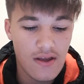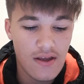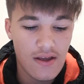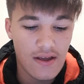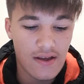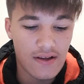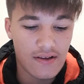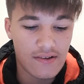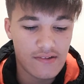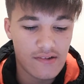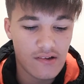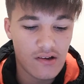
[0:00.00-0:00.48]

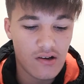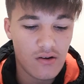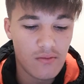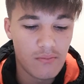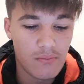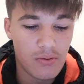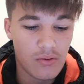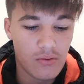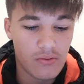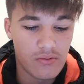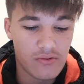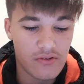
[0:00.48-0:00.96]

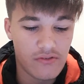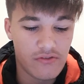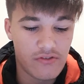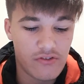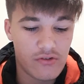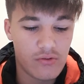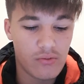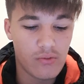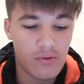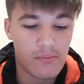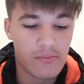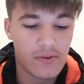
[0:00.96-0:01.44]
Examples of
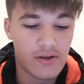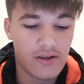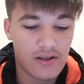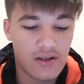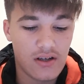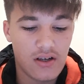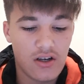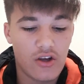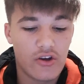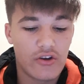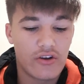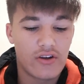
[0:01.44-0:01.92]
swimming
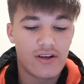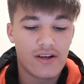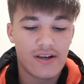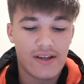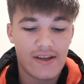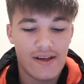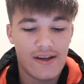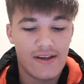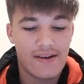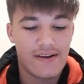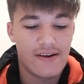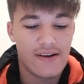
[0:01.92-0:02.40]

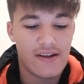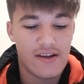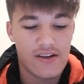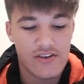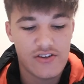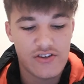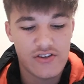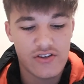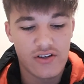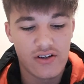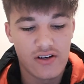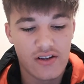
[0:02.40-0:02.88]
locally and
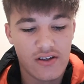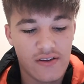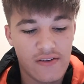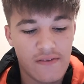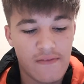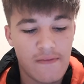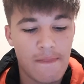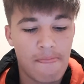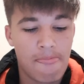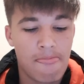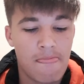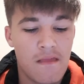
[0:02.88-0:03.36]
nationally.
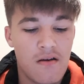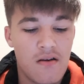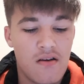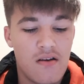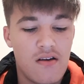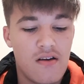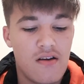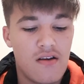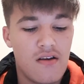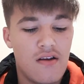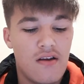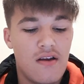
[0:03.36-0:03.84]

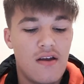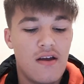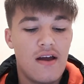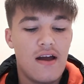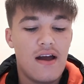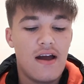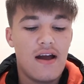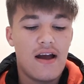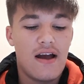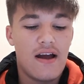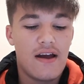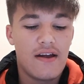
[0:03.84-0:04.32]

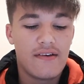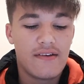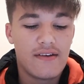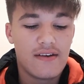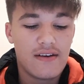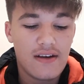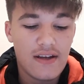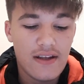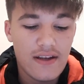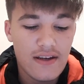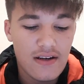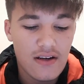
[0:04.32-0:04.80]
At an
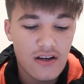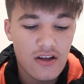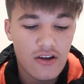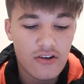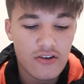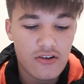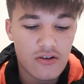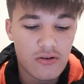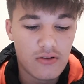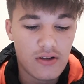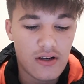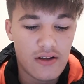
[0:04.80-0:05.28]
elite
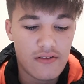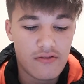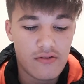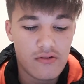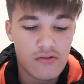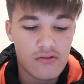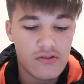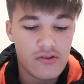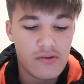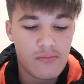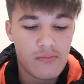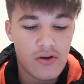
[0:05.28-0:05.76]
local
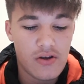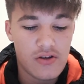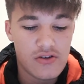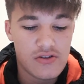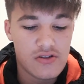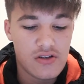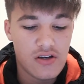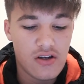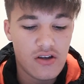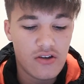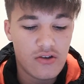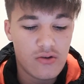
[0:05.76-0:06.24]
level, the
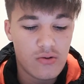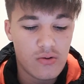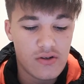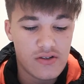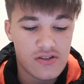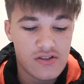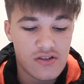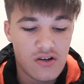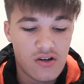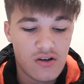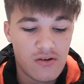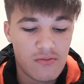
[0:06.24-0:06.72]
most local
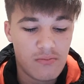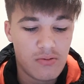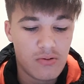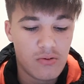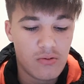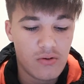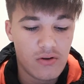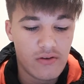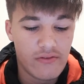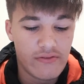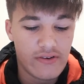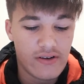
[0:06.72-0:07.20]

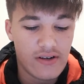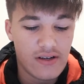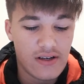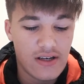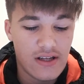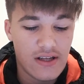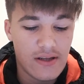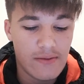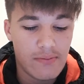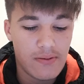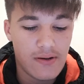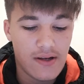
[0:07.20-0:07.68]
example of an
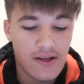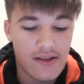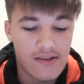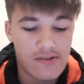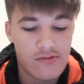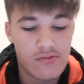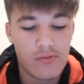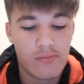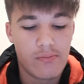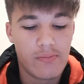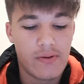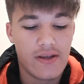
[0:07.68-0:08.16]
elite
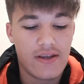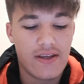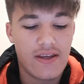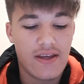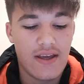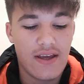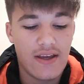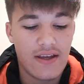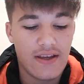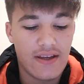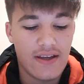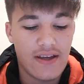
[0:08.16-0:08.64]
place would be
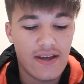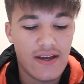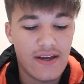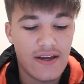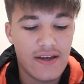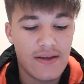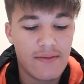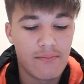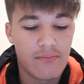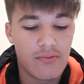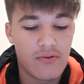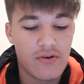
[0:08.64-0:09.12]
in
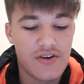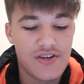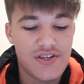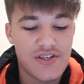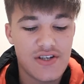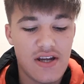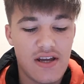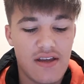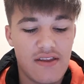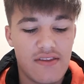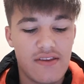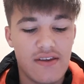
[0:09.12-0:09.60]
Cambridge
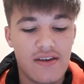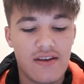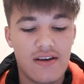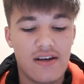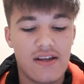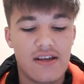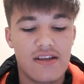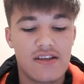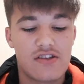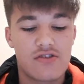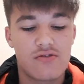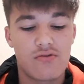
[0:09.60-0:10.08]
at the
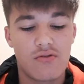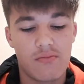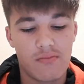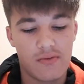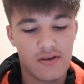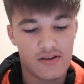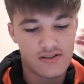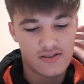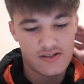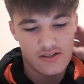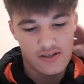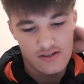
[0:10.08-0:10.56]
Elite
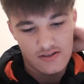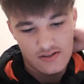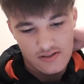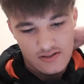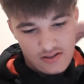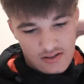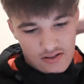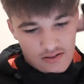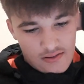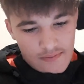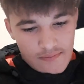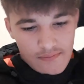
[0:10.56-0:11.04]
Swimming
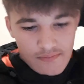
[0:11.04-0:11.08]
Centre.